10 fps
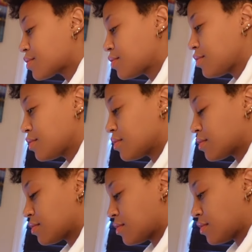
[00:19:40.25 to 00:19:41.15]

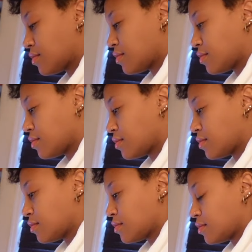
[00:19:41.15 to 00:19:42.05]

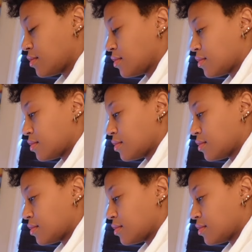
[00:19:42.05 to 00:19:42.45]
Nobody speaks.